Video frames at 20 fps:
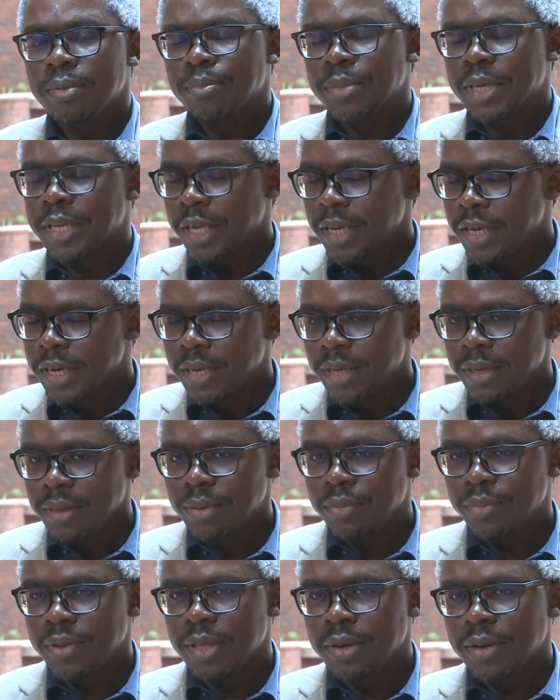
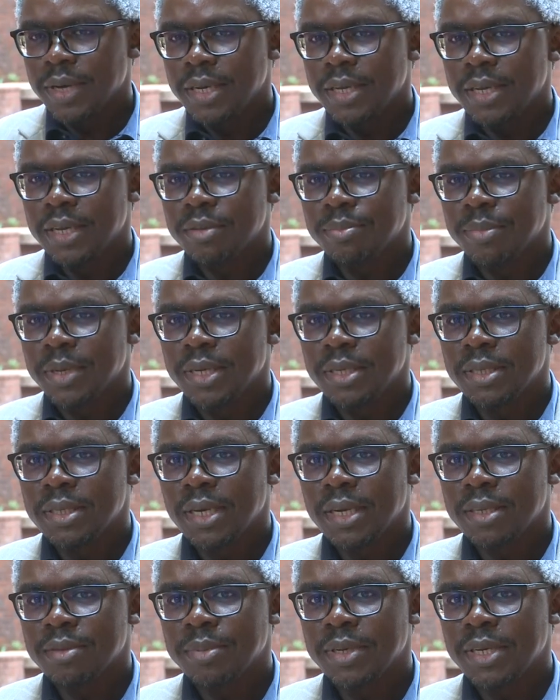Beginning with our engagement
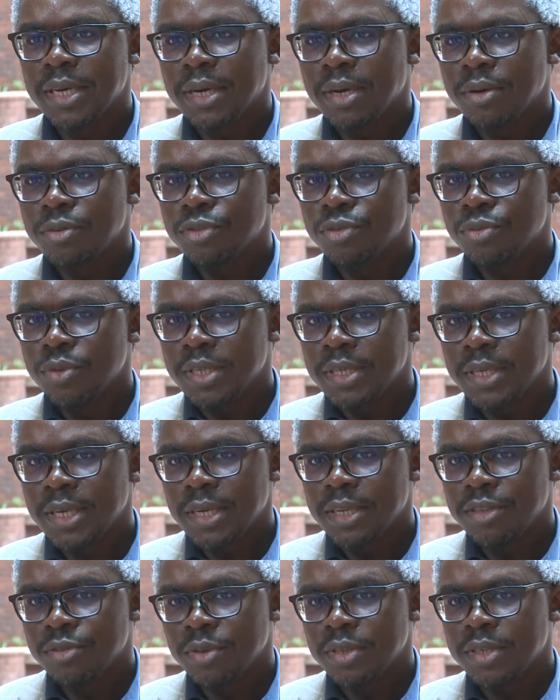has been around
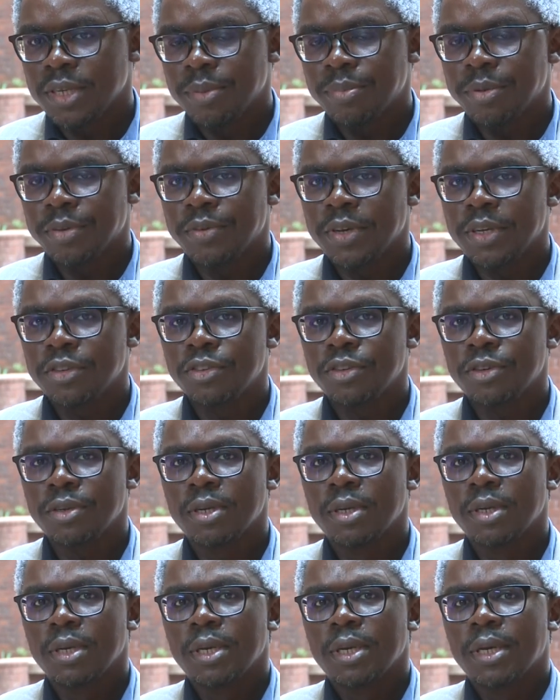suicide and suicide prevention.